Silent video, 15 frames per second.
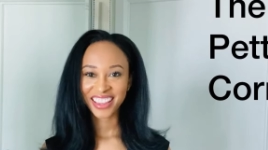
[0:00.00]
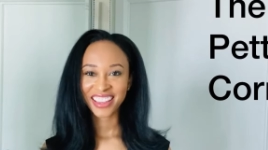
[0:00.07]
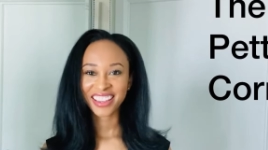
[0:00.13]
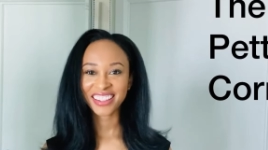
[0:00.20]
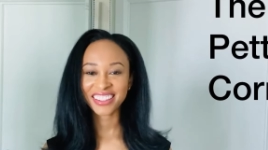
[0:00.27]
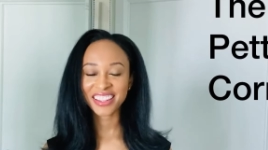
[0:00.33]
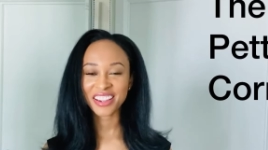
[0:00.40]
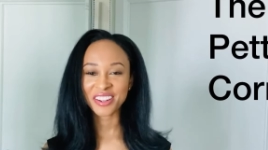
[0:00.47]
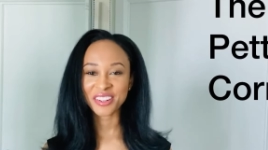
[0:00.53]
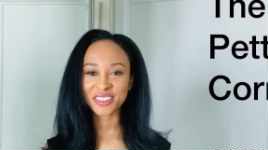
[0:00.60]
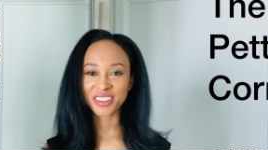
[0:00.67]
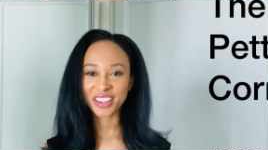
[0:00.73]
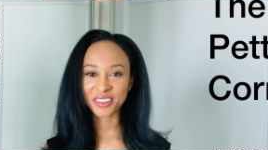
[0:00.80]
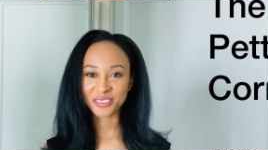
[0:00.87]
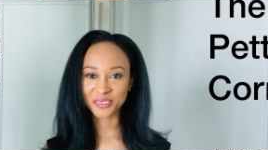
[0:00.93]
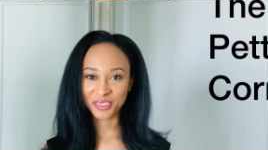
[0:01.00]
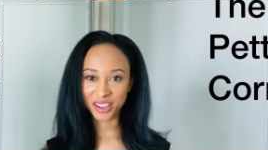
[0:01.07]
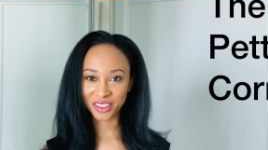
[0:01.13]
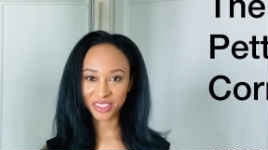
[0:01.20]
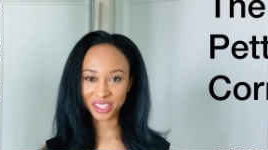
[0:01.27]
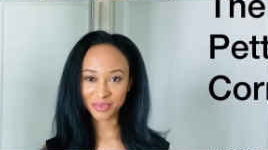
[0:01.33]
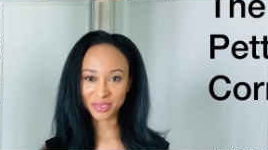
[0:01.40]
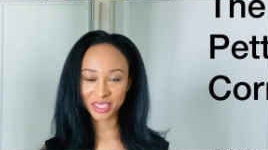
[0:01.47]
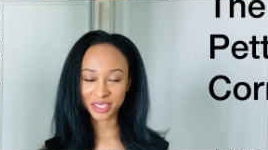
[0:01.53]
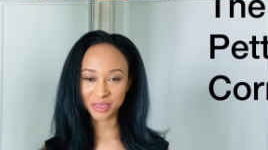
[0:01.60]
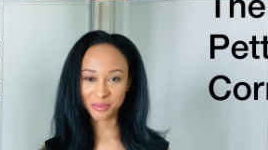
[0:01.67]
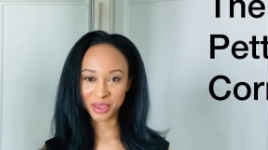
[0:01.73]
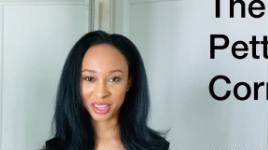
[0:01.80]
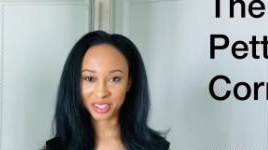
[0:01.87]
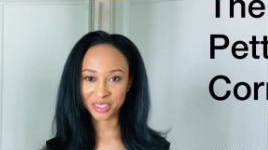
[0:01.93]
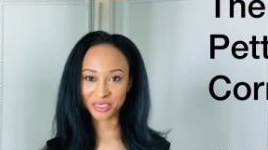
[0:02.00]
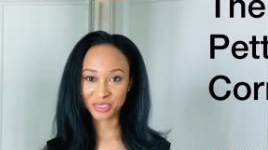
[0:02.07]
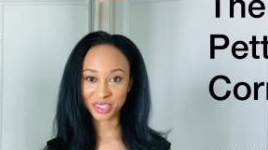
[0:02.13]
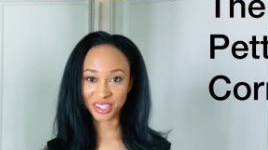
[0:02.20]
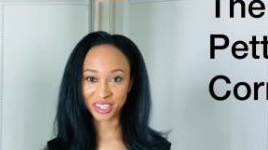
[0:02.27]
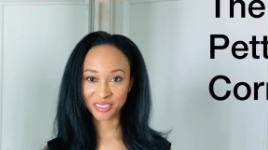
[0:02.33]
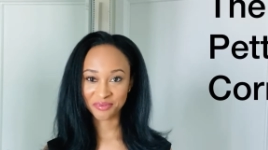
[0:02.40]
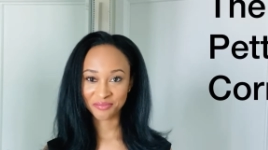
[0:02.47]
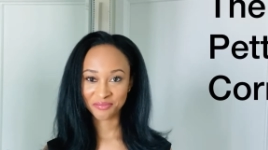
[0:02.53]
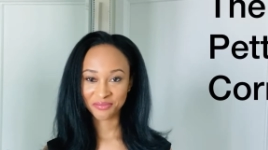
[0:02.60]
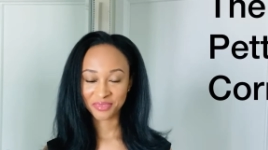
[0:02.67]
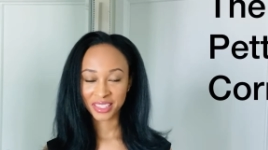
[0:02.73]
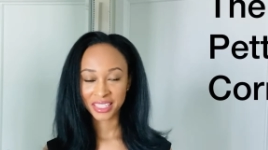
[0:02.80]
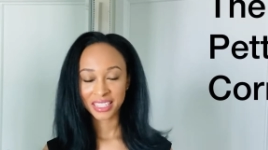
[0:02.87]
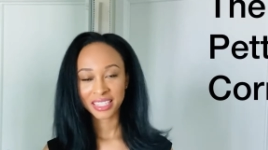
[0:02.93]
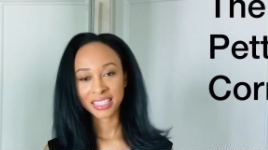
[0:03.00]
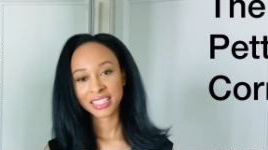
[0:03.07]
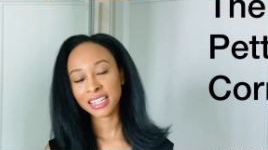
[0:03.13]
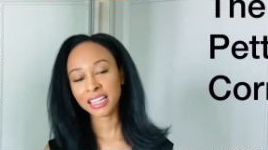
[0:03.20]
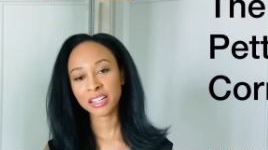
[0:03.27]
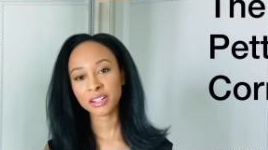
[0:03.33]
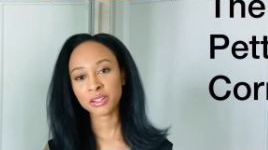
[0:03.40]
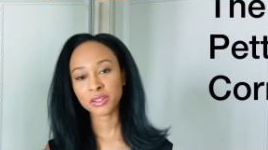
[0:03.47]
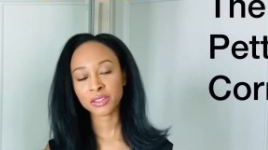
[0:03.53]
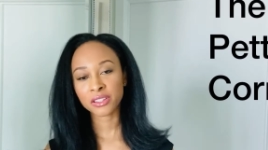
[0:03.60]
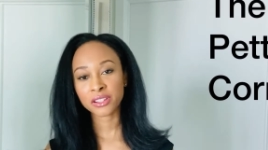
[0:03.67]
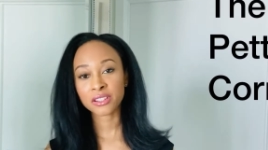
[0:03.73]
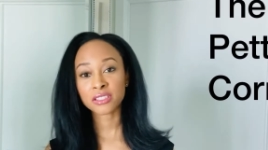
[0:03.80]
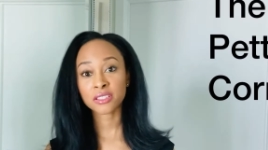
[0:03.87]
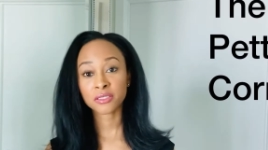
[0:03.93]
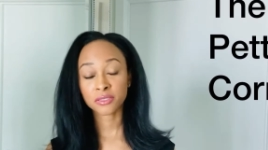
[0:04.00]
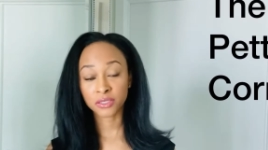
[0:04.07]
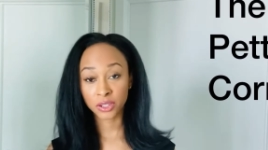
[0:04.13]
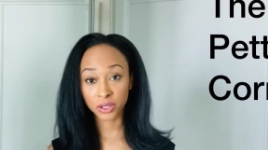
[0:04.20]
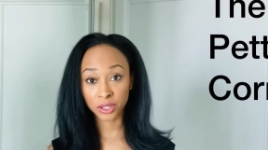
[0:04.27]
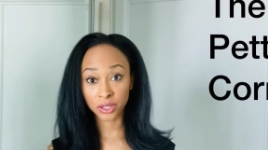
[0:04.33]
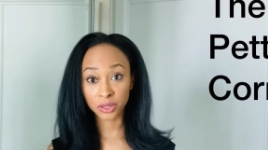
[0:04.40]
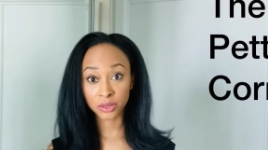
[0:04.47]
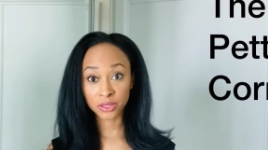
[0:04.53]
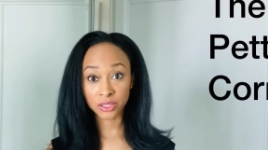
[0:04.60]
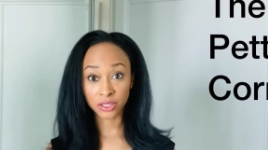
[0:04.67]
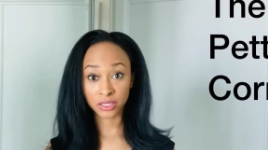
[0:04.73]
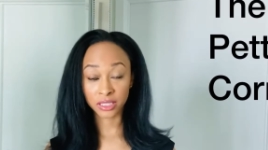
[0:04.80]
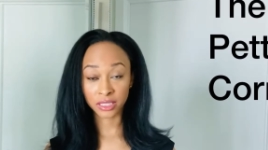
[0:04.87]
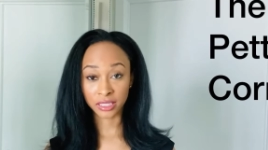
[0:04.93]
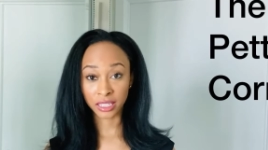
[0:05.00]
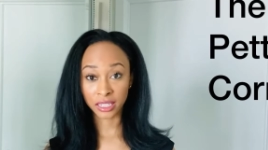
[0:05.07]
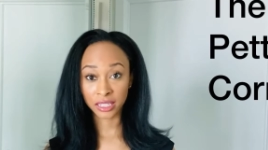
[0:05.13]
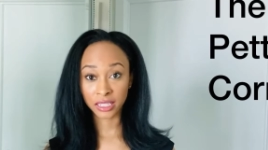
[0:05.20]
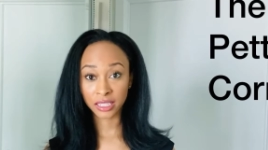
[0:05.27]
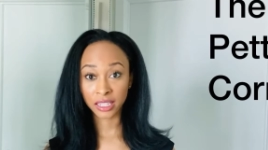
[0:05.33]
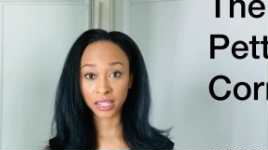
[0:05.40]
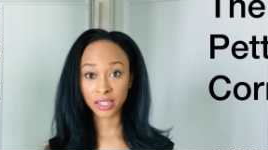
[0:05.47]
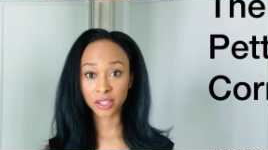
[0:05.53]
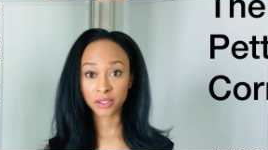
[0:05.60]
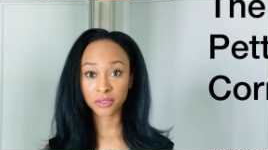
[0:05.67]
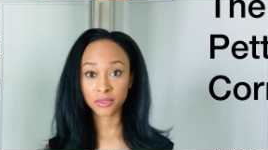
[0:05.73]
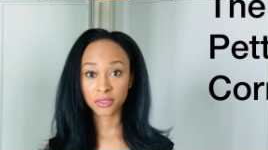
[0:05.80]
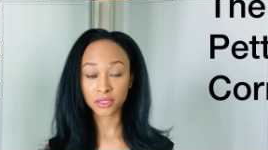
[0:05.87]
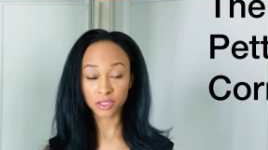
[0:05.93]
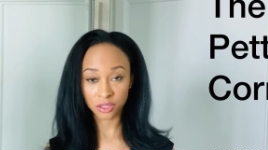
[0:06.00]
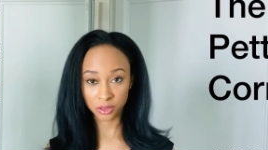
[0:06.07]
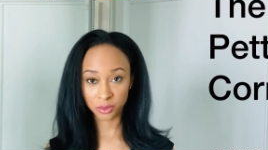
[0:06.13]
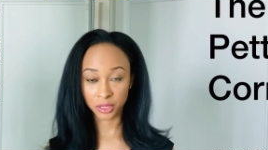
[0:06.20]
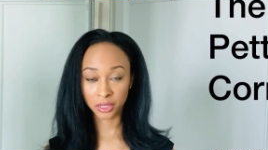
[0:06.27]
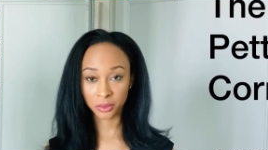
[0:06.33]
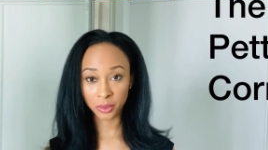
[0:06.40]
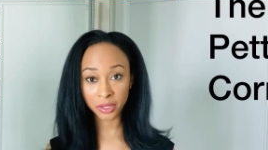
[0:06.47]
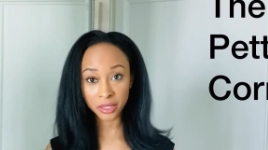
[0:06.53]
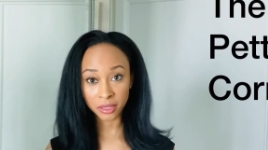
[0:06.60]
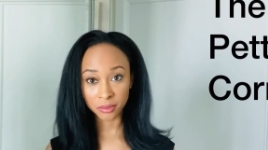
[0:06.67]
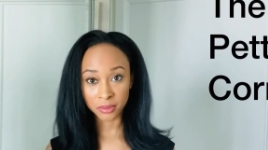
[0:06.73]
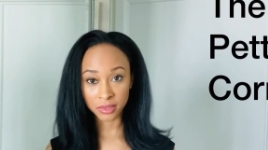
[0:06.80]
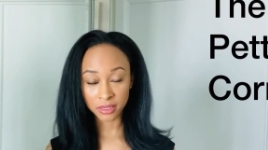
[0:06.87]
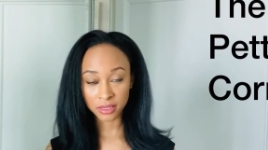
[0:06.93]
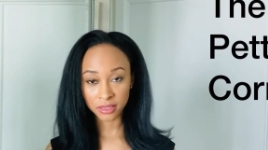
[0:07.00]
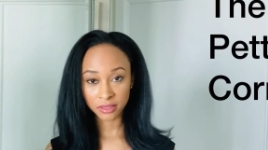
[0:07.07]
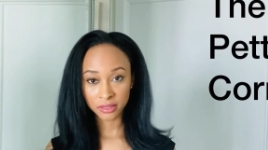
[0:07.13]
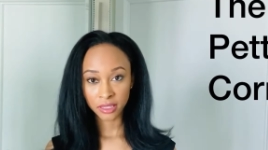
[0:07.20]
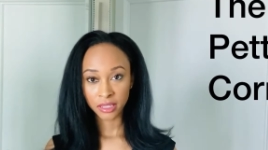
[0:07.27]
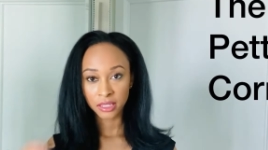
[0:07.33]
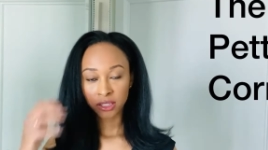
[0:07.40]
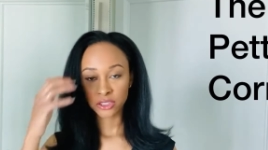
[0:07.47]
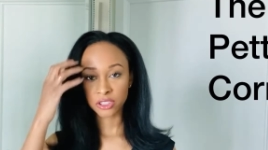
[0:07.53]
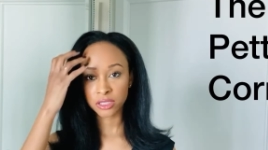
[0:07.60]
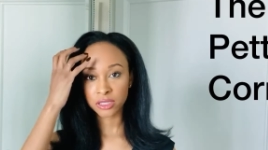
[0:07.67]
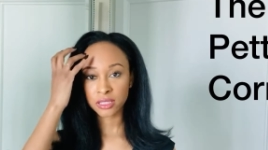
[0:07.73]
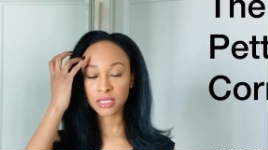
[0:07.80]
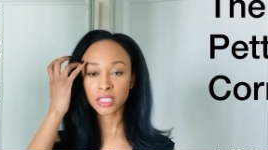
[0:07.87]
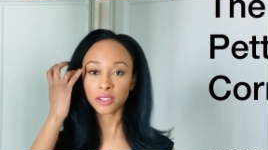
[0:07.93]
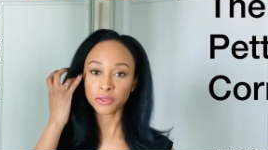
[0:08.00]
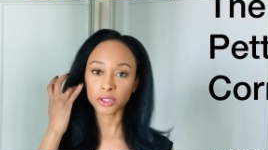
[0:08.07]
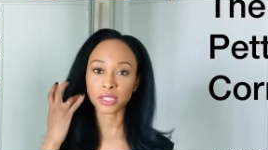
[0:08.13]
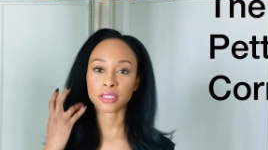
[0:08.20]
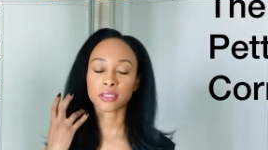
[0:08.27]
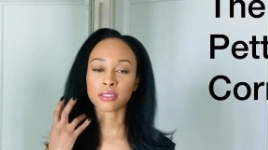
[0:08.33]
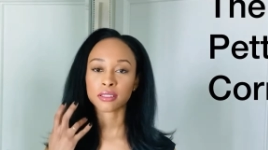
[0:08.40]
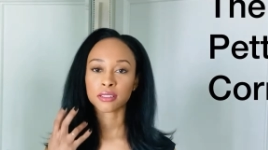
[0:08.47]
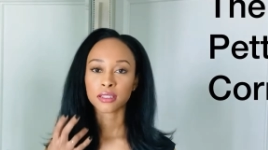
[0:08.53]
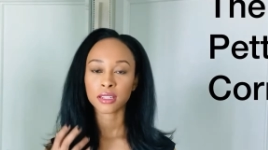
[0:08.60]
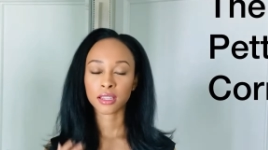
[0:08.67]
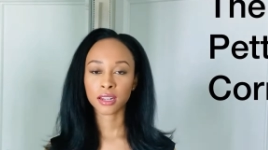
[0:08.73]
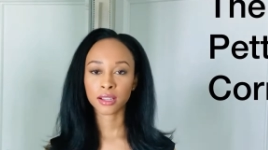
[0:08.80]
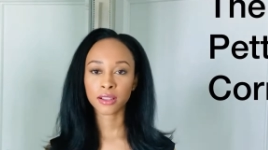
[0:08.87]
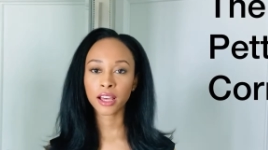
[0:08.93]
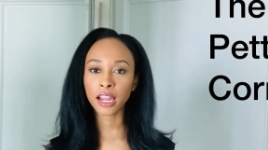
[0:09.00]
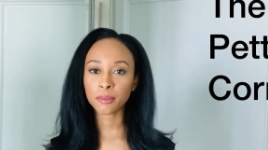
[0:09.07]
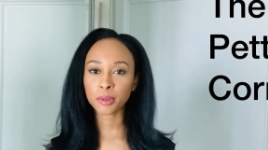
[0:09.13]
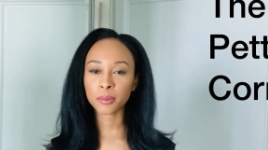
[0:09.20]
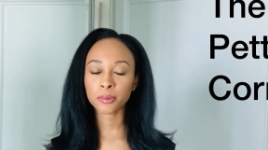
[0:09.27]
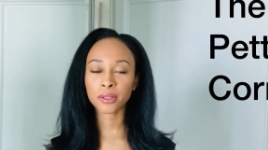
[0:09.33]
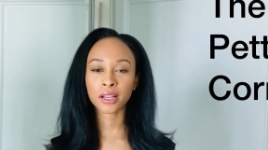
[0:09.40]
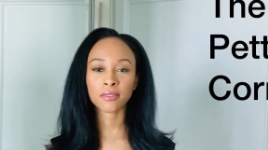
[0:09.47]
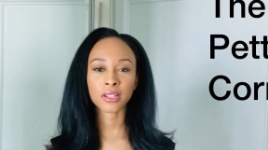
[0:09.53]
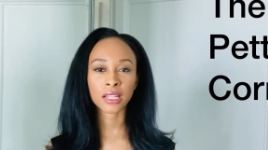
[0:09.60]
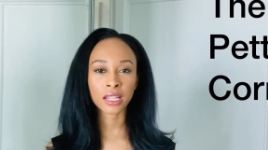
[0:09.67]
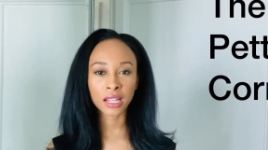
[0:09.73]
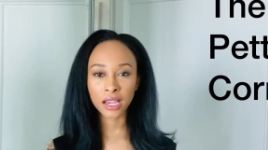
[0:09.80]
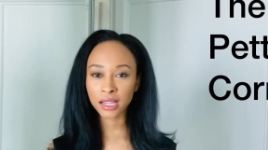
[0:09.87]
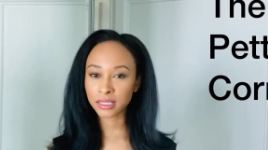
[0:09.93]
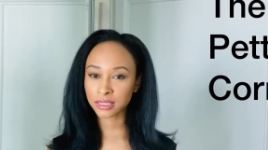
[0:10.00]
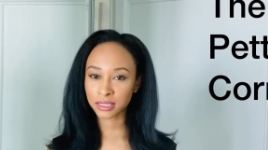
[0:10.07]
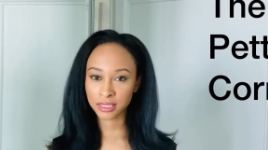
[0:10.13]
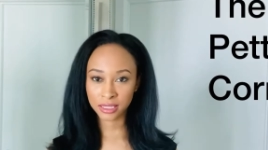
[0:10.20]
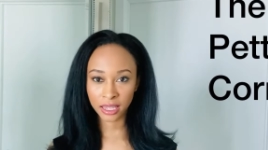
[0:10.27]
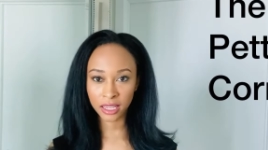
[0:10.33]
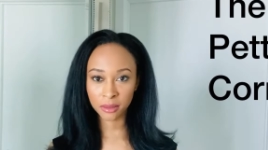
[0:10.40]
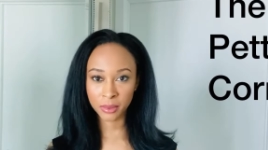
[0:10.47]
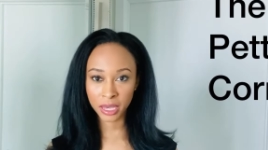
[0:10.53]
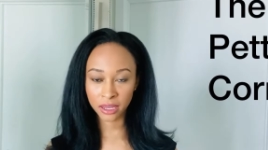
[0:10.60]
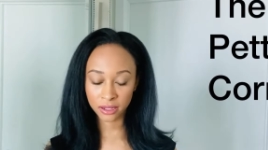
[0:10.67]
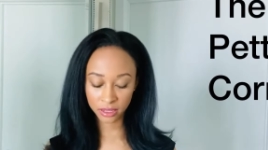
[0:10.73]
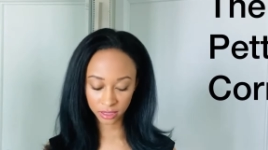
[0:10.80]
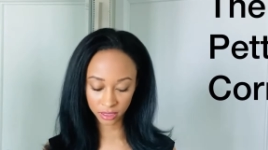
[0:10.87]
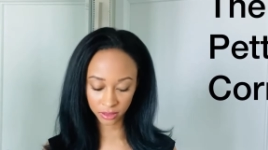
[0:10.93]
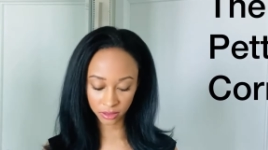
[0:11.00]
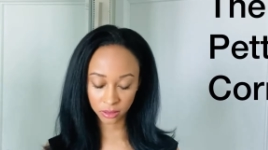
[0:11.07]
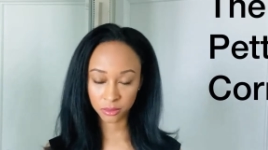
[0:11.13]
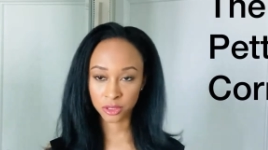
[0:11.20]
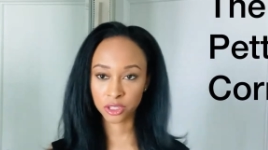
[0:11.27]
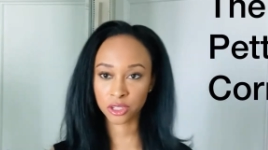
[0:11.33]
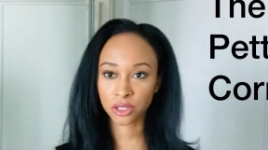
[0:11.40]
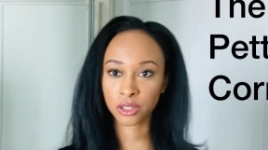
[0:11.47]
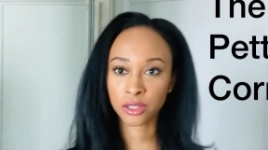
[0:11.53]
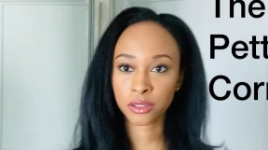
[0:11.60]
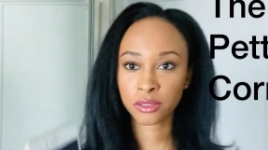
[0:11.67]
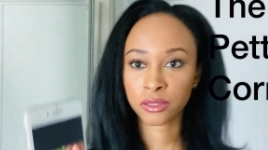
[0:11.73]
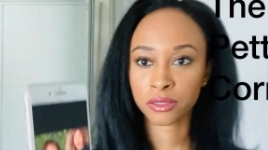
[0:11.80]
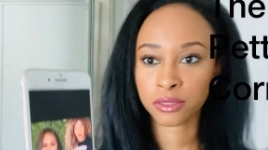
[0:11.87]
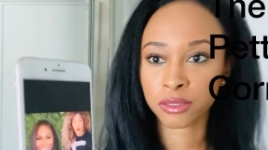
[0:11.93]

Hello and welcome to the Petty Corner. Now, there is a photo circulating of Serena Williams. She looks different, and a lot of people have a lot to say about it. Here, let me show you.